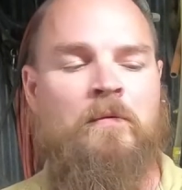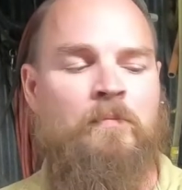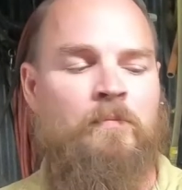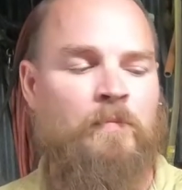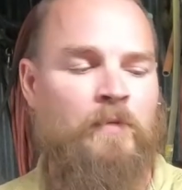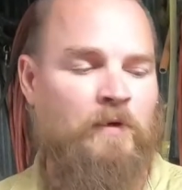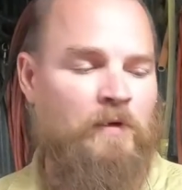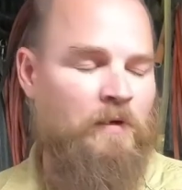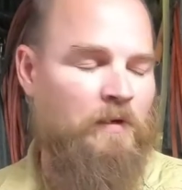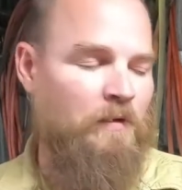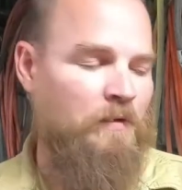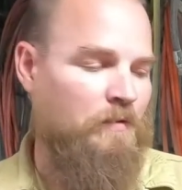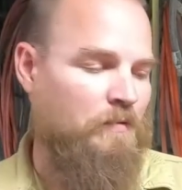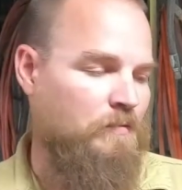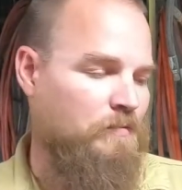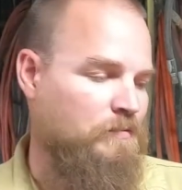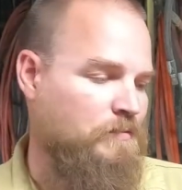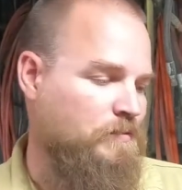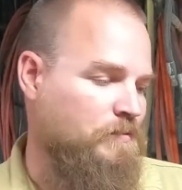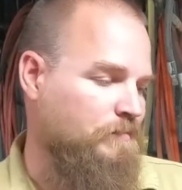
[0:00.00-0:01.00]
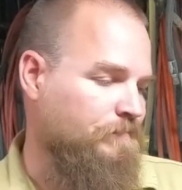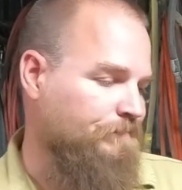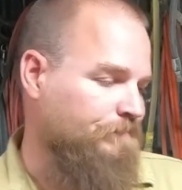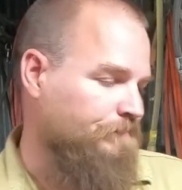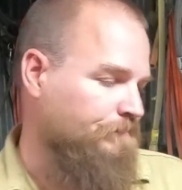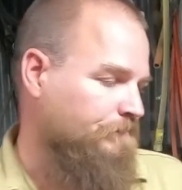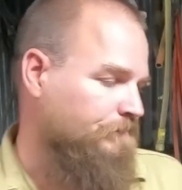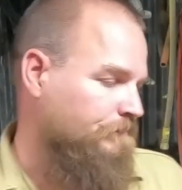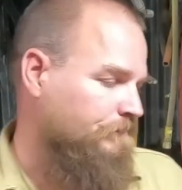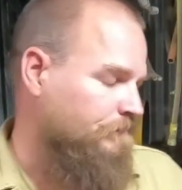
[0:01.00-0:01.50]
Because
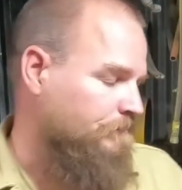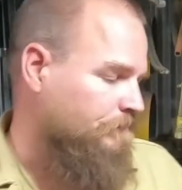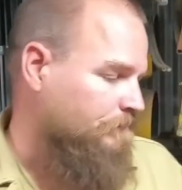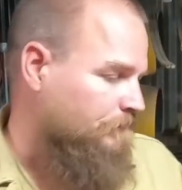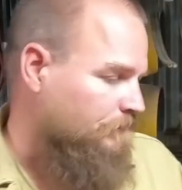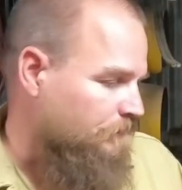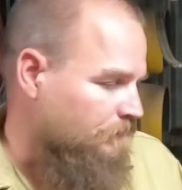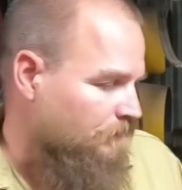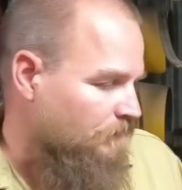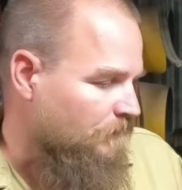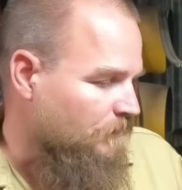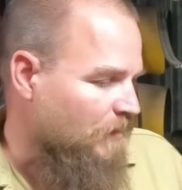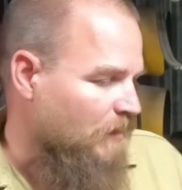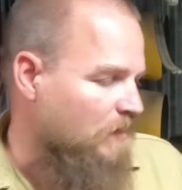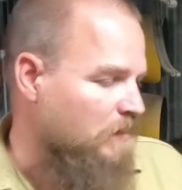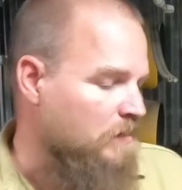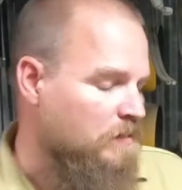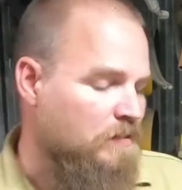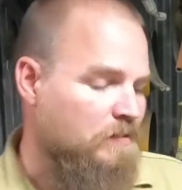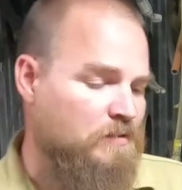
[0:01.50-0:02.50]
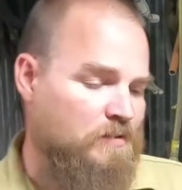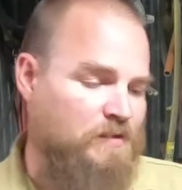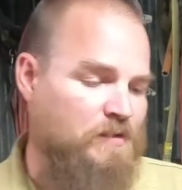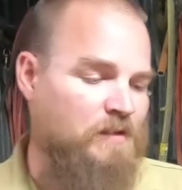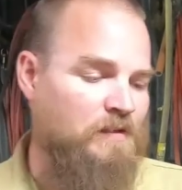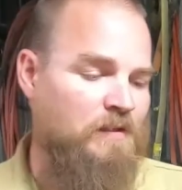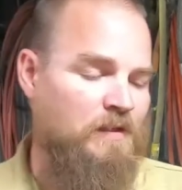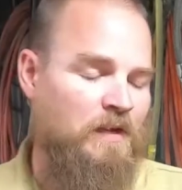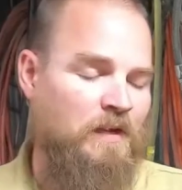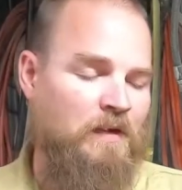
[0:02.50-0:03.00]
here's
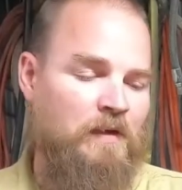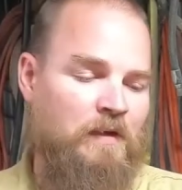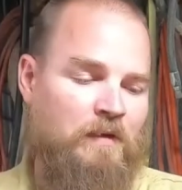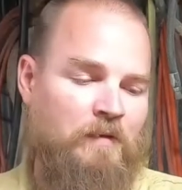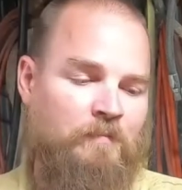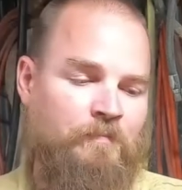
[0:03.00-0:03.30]
the thing.